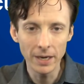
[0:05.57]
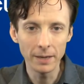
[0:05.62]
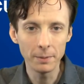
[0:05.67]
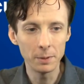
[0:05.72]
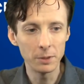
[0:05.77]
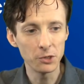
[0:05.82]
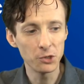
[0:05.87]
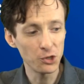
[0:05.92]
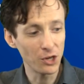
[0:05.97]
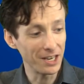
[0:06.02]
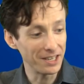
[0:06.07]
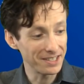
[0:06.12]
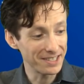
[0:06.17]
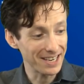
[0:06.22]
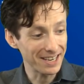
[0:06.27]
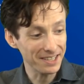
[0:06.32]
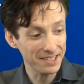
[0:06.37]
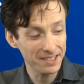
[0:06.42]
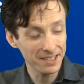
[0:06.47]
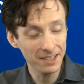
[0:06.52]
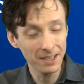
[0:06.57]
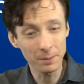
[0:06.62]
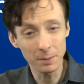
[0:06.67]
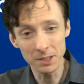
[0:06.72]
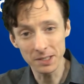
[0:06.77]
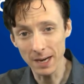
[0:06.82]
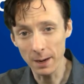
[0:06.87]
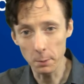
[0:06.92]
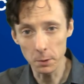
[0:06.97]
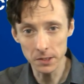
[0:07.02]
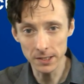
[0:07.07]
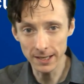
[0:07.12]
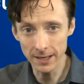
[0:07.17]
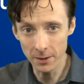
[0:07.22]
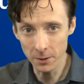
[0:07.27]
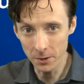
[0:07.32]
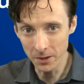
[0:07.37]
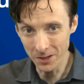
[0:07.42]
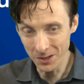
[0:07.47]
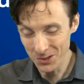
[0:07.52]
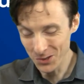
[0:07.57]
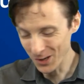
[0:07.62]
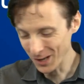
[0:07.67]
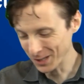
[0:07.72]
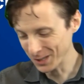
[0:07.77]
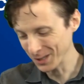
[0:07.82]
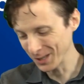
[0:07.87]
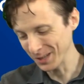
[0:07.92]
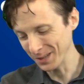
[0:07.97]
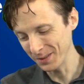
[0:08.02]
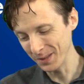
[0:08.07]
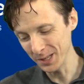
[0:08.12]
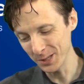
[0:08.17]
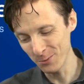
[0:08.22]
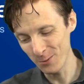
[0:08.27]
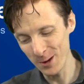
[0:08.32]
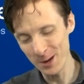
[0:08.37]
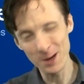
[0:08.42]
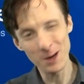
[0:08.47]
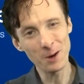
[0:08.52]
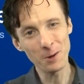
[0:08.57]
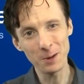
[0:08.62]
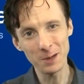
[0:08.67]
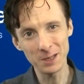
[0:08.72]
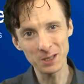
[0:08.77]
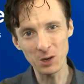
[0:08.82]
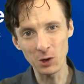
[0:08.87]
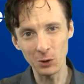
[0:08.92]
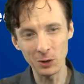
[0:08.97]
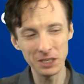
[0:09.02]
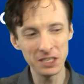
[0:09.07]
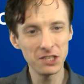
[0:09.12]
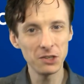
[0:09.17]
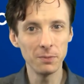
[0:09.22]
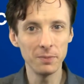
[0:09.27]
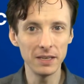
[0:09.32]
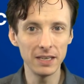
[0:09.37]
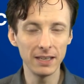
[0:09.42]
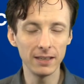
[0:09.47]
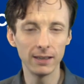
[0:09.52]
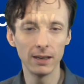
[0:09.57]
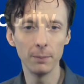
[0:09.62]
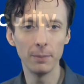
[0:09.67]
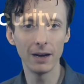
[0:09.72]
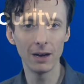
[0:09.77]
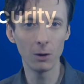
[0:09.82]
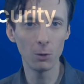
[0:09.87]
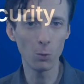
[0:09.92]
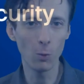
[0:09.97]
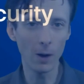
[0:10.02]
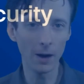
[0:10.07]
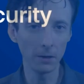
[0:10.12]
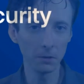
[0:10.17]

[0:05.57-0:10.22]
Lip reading: My name is Shane Sexton. I'm a cybersecurity instructor. This video is going to be about